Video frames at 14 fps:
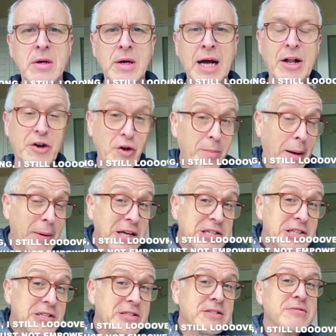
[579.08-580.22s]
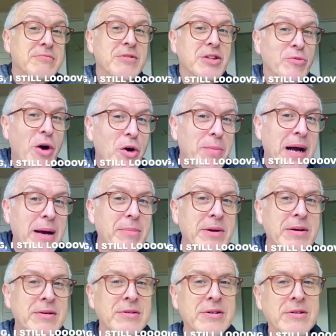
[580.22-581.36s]
I'll do my pictures with a roadmap,
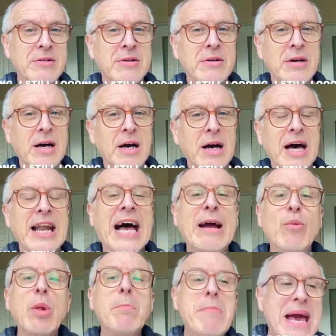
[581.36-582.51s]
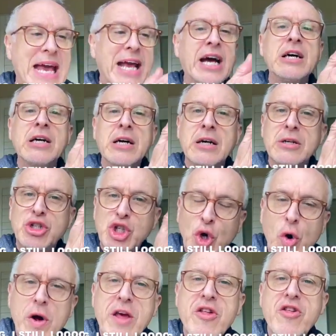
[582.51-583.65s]
and I will make
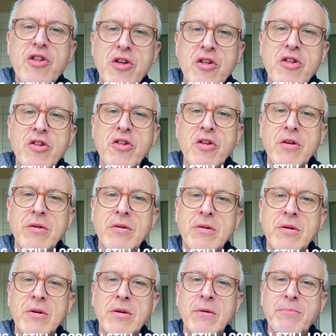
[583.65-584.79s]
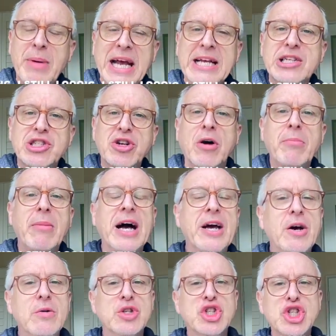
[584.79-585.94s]
choices based on my
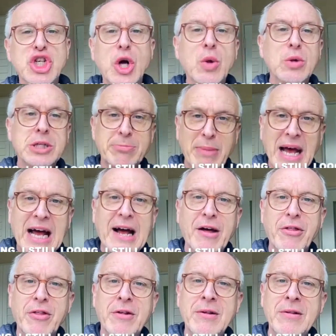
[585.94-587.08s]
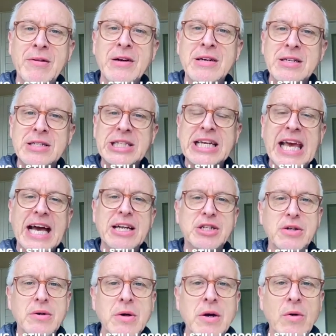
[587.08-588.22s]
own soul's path to get
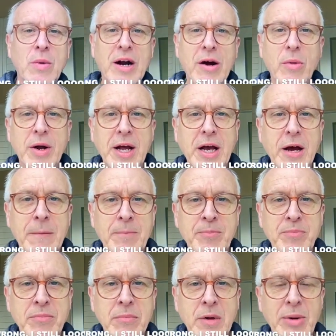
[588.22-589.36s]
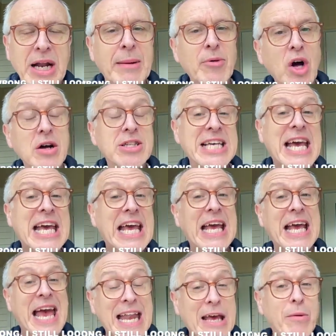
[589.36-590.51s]
to where I want to go. But I'm not
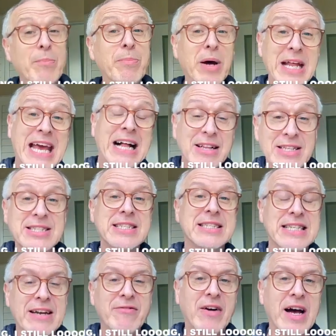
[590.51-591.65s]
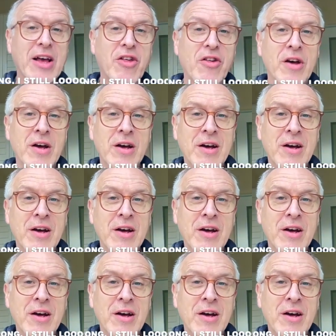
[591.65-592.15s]
taking anybody else's advice